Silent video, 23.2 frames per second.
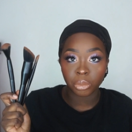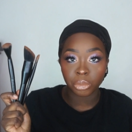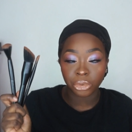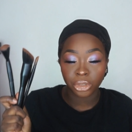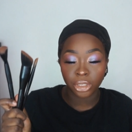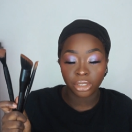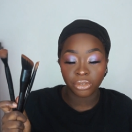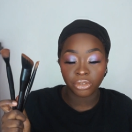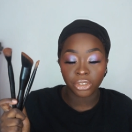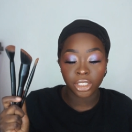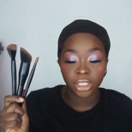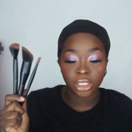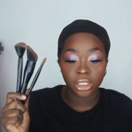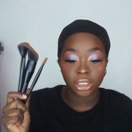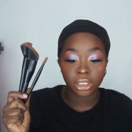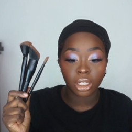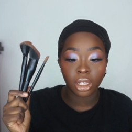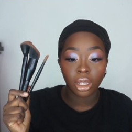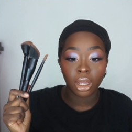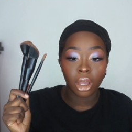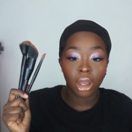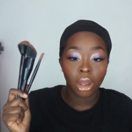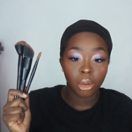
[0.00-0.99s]
previous
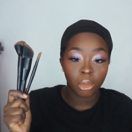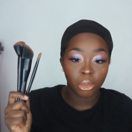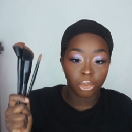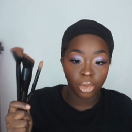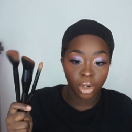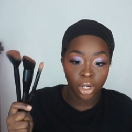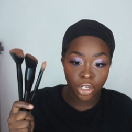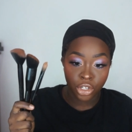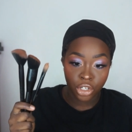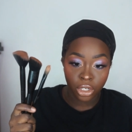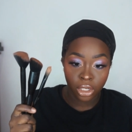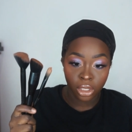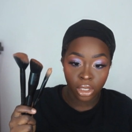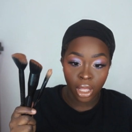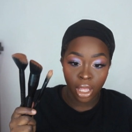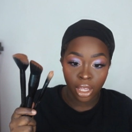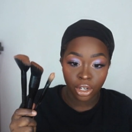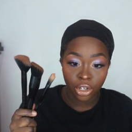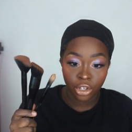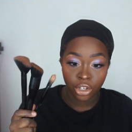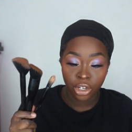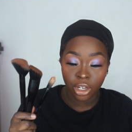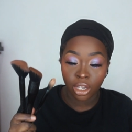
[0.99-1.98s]
brush
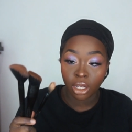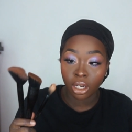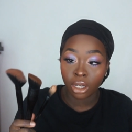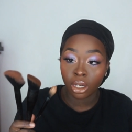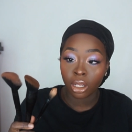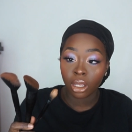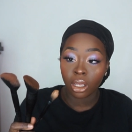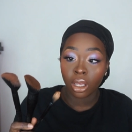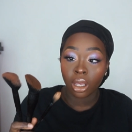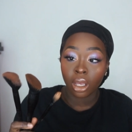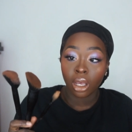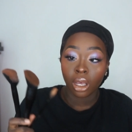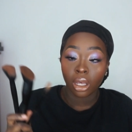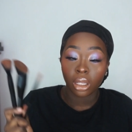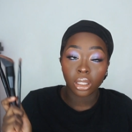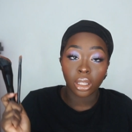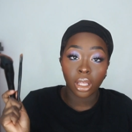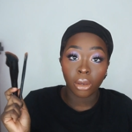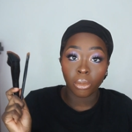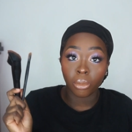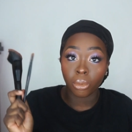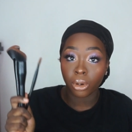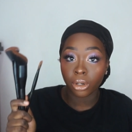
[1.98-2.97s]
collection.
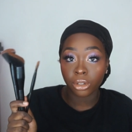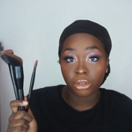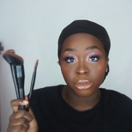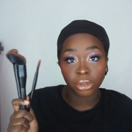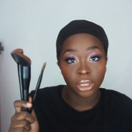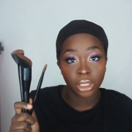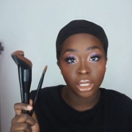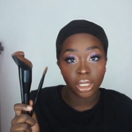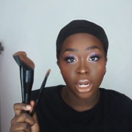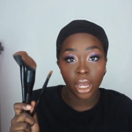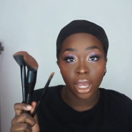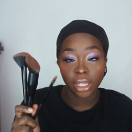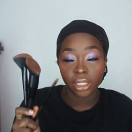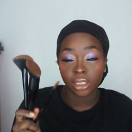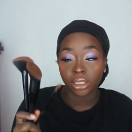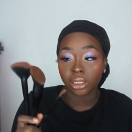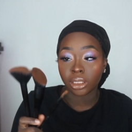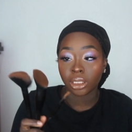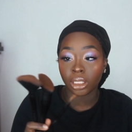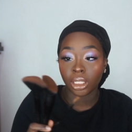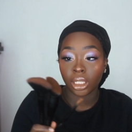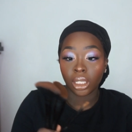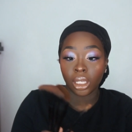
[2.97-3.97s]
They worked really
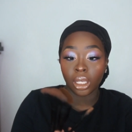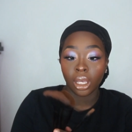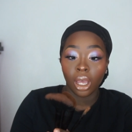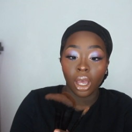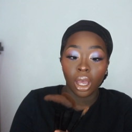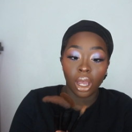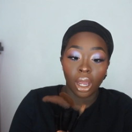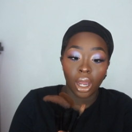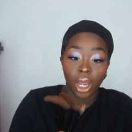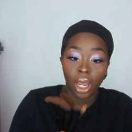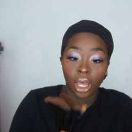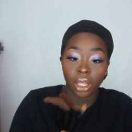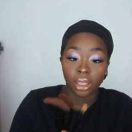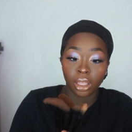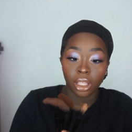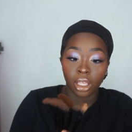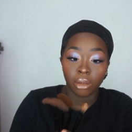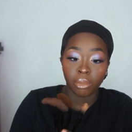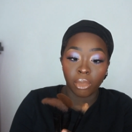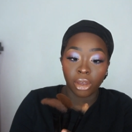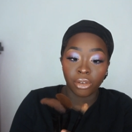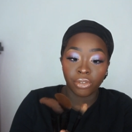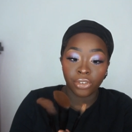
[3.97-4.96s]
nicely. I
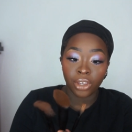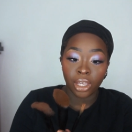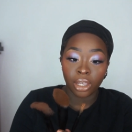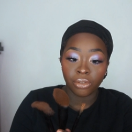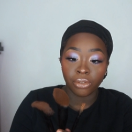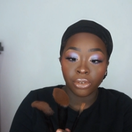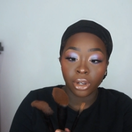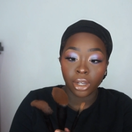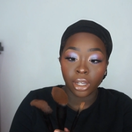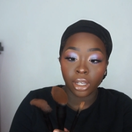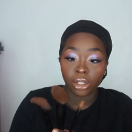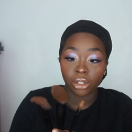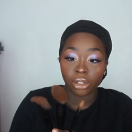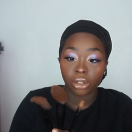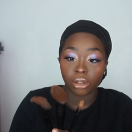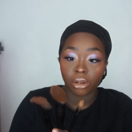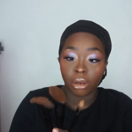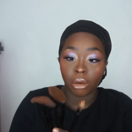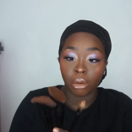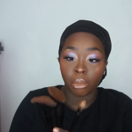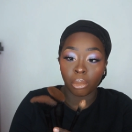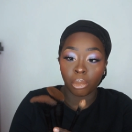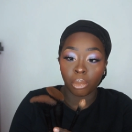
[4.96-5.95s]
think my favorite
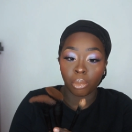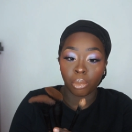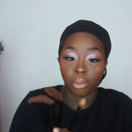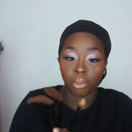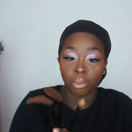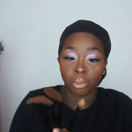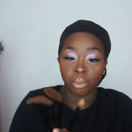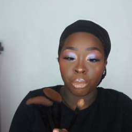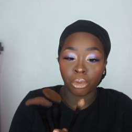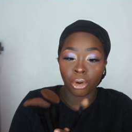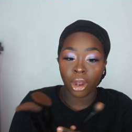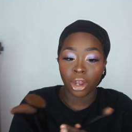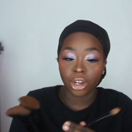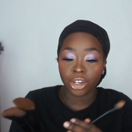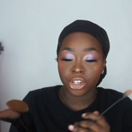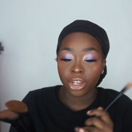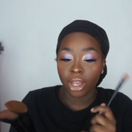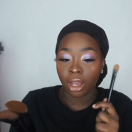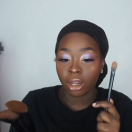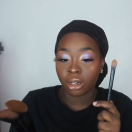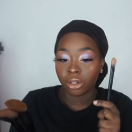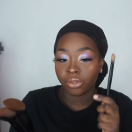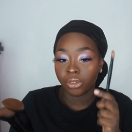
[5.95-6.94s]
brush
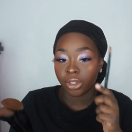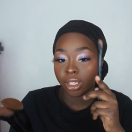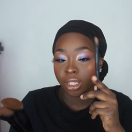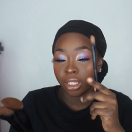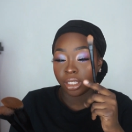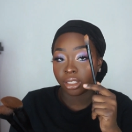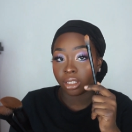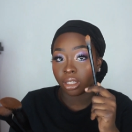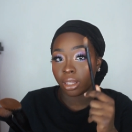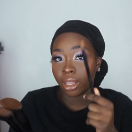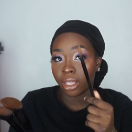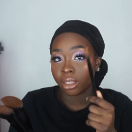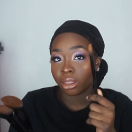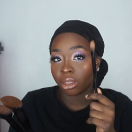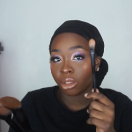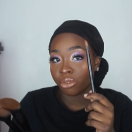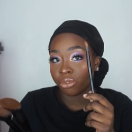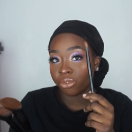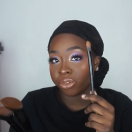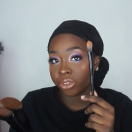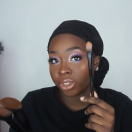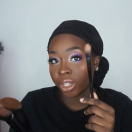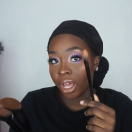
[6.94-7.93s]
out of it is like the
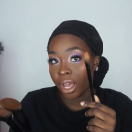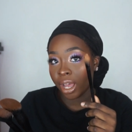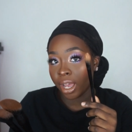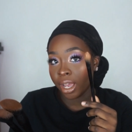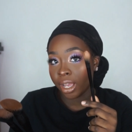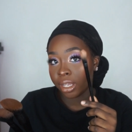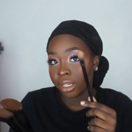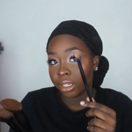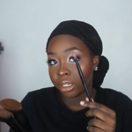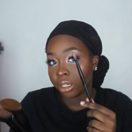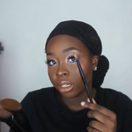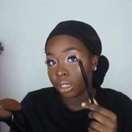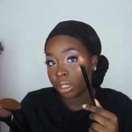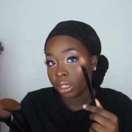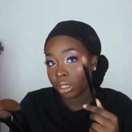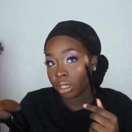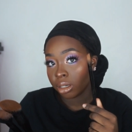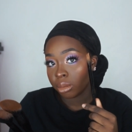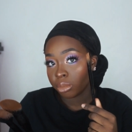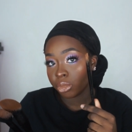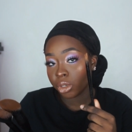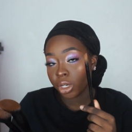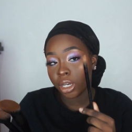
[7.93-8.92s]
flat
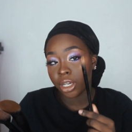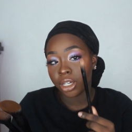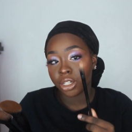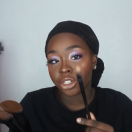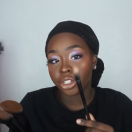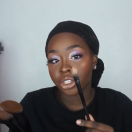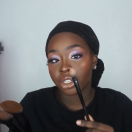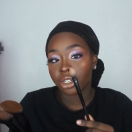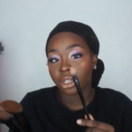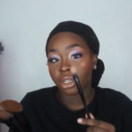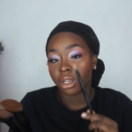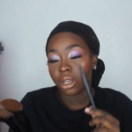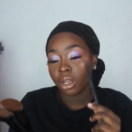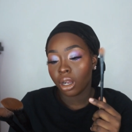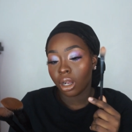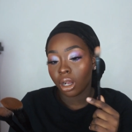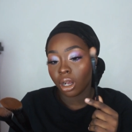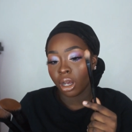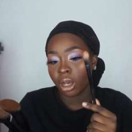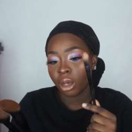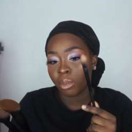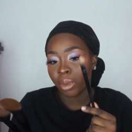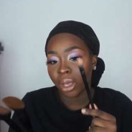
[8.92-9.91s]
brush.
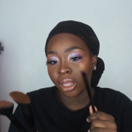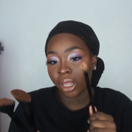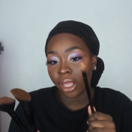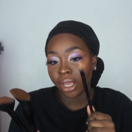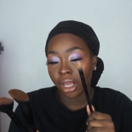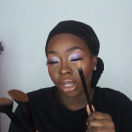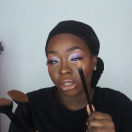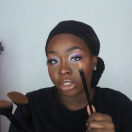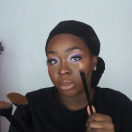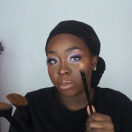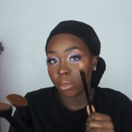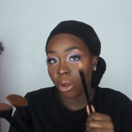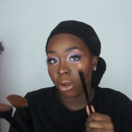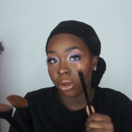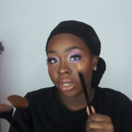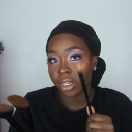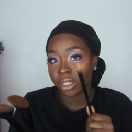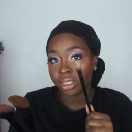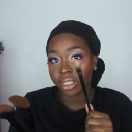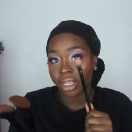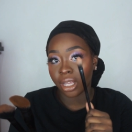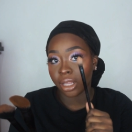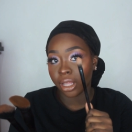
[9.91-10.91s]
I like how small it
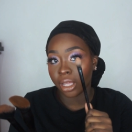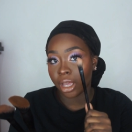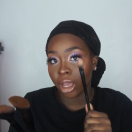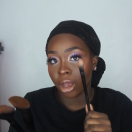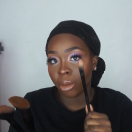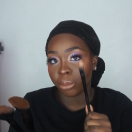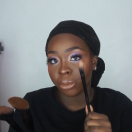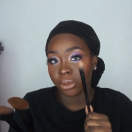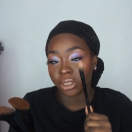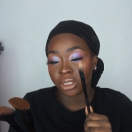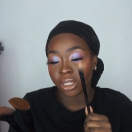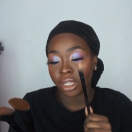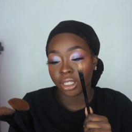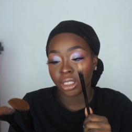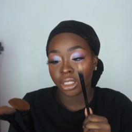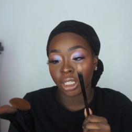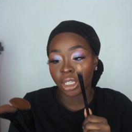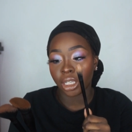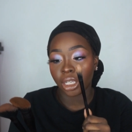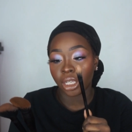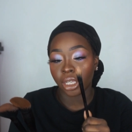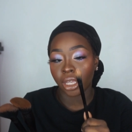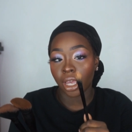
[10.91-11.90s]
is. I like how precise
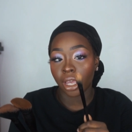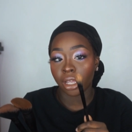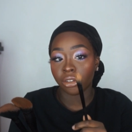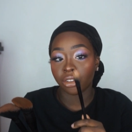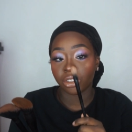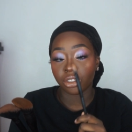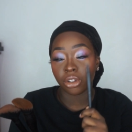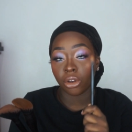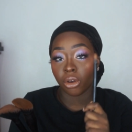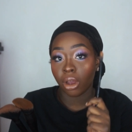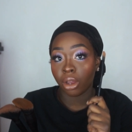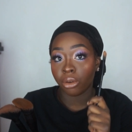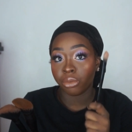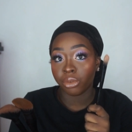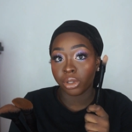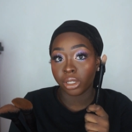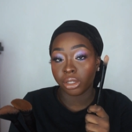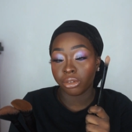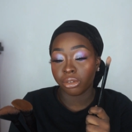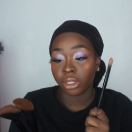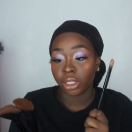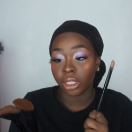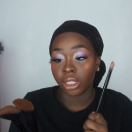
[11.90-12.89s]
it can get, so I
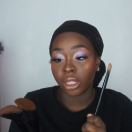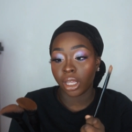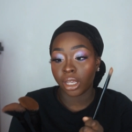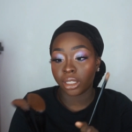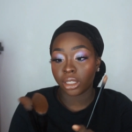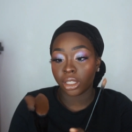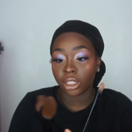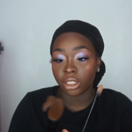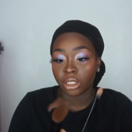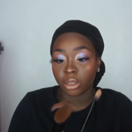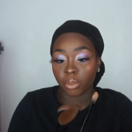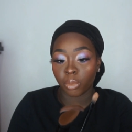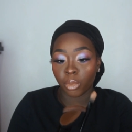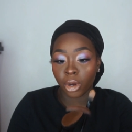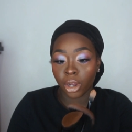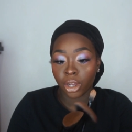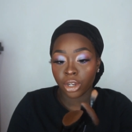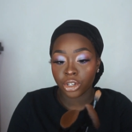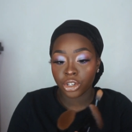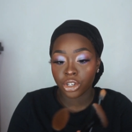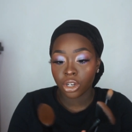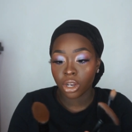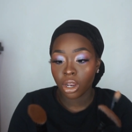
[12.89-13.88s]
really like this
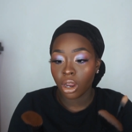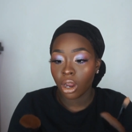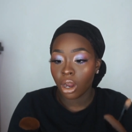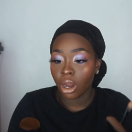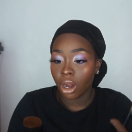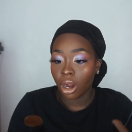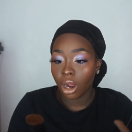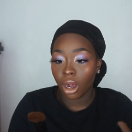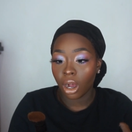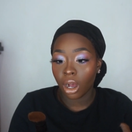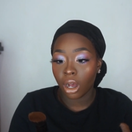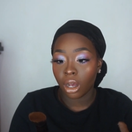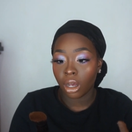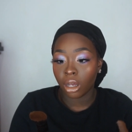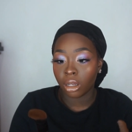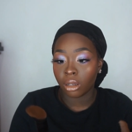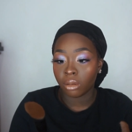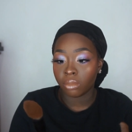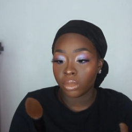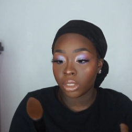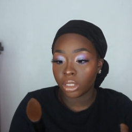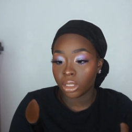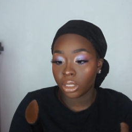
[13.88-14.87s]
brush.
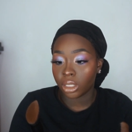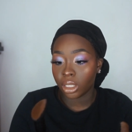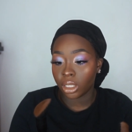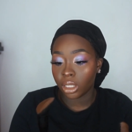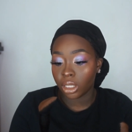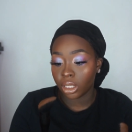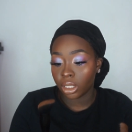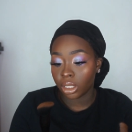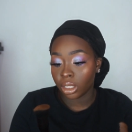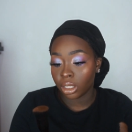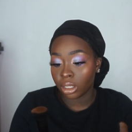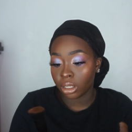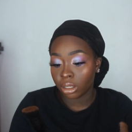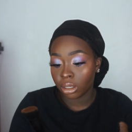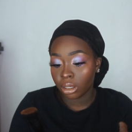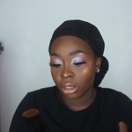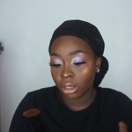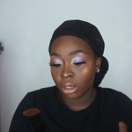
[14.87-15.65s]
The